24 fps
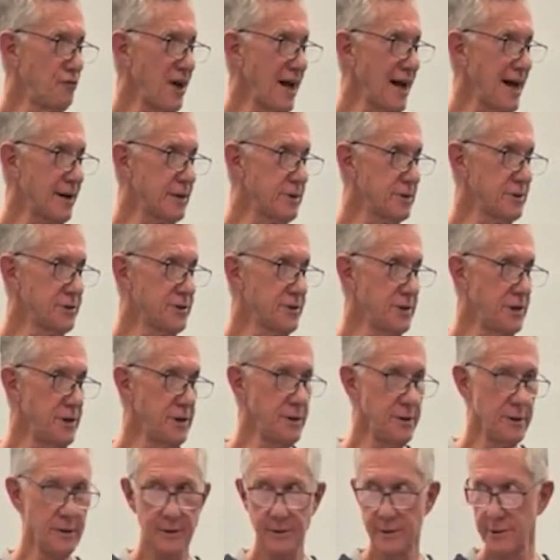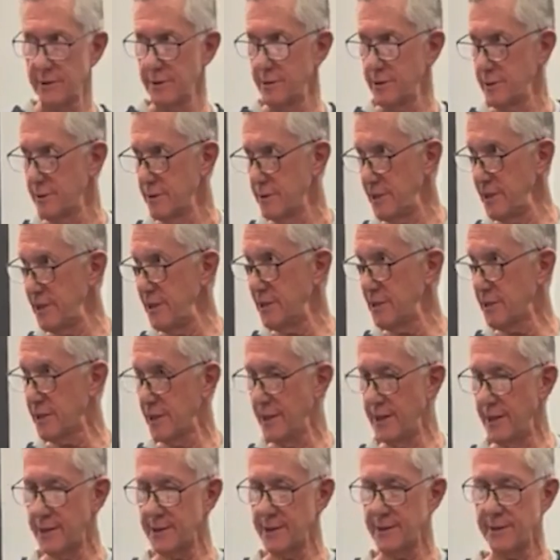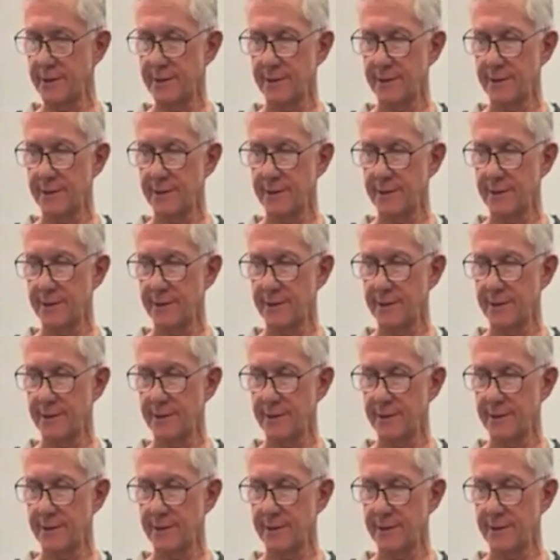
faculty, the intellect,